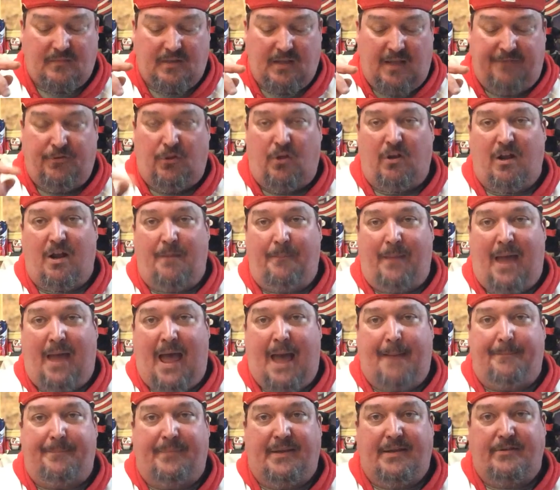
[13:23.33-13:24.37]
if you look at a
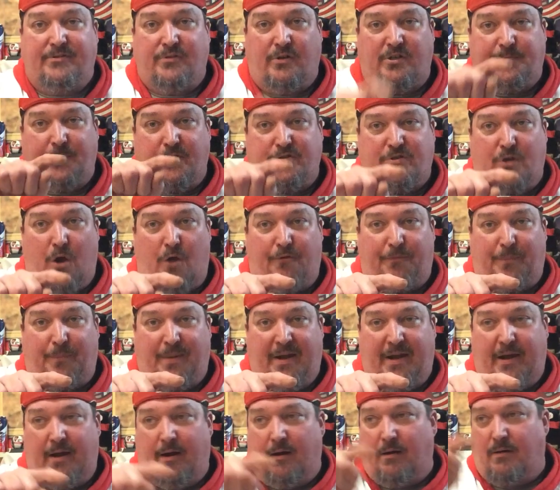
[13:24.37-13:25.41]
map, he's only supposed to go from
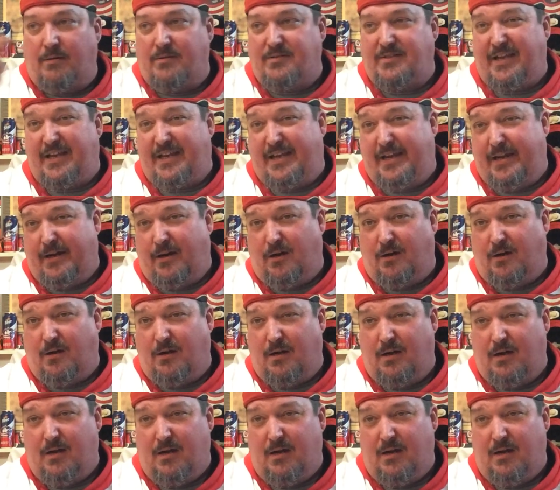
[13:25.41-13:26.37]
here to here,